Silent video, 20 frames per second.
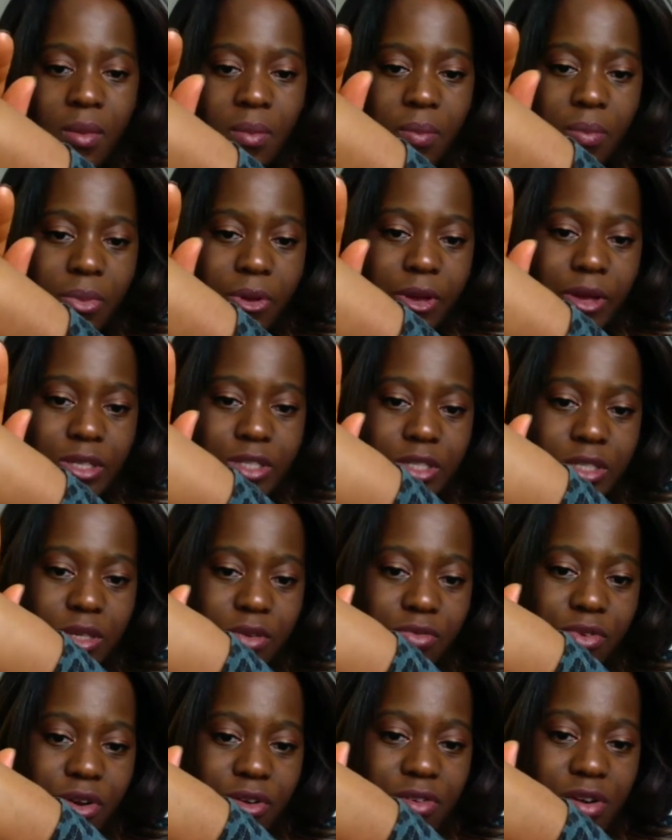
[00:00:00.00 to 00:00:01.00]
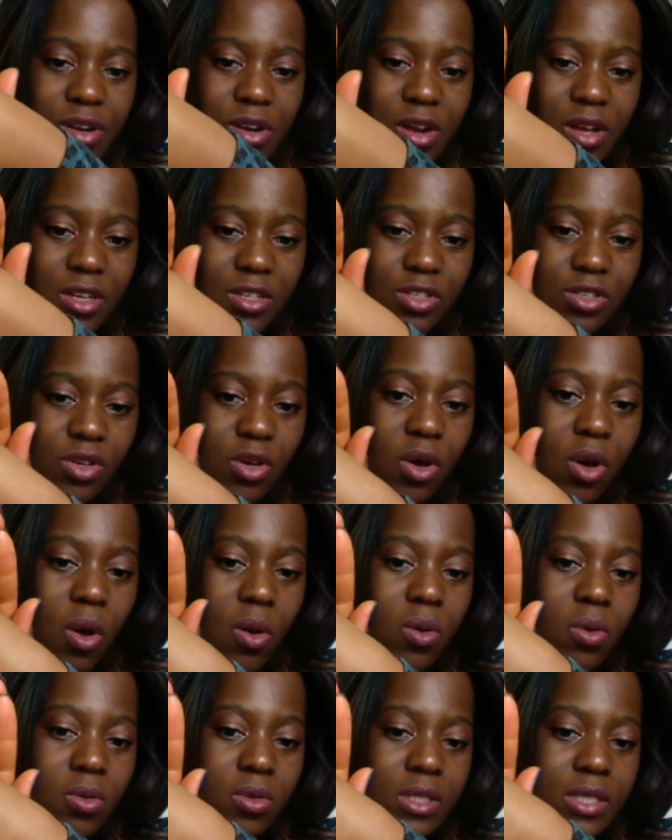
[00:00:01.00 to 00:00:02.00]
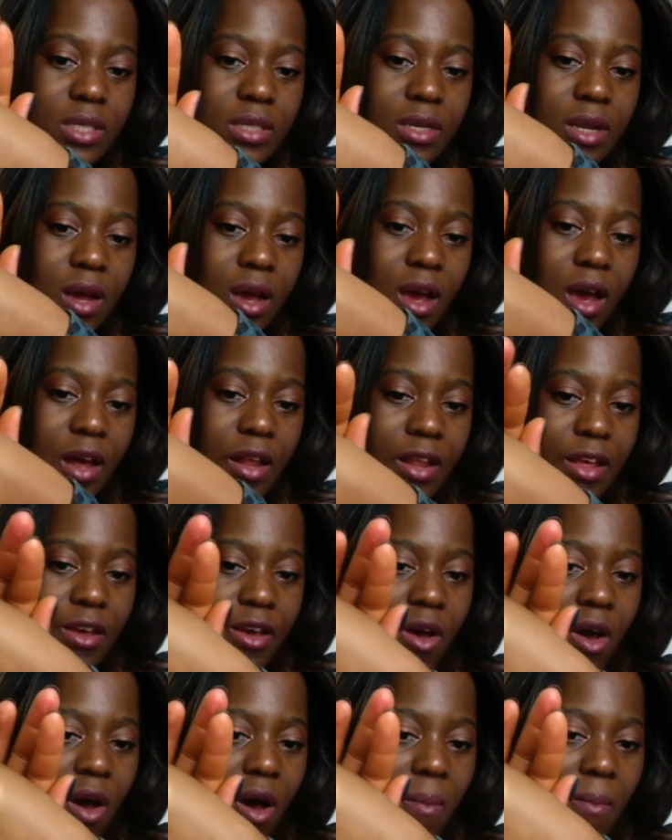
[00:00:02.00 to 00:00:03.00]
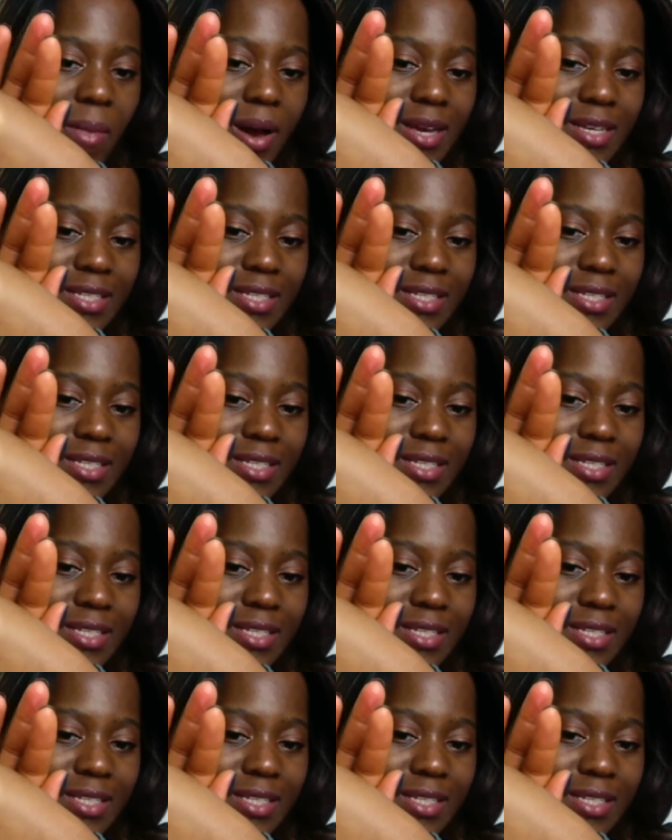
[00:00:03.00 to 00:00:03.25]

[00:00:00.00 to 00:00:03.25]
but it's just a very nice golden colour on my